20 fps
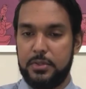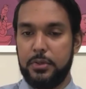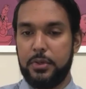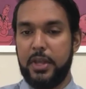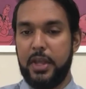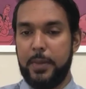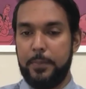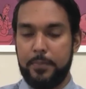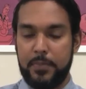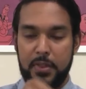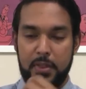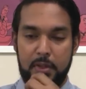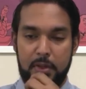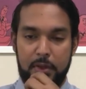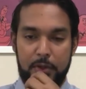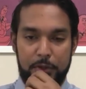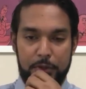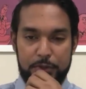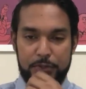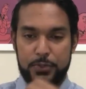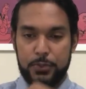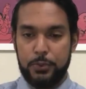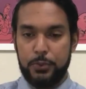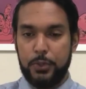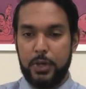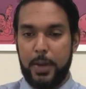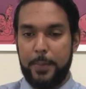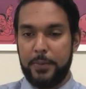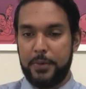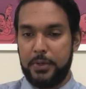Okay,
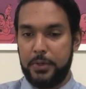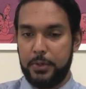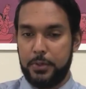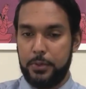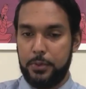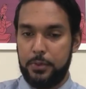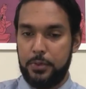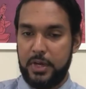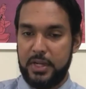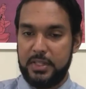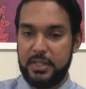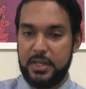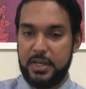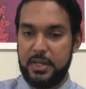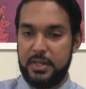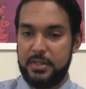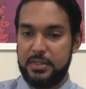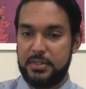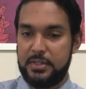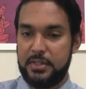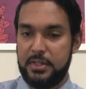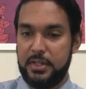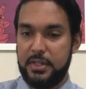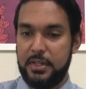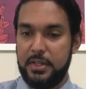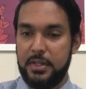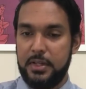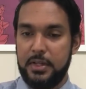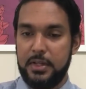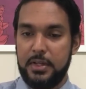so I'm going to go right ahead and
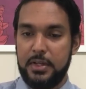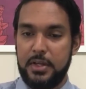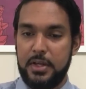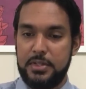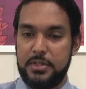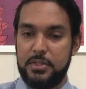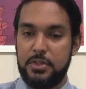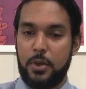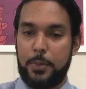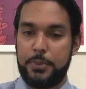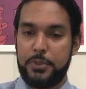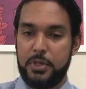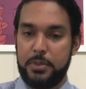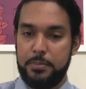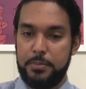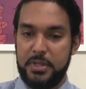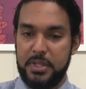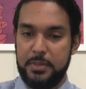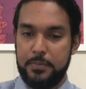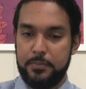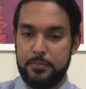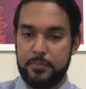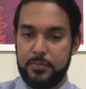say this is option B.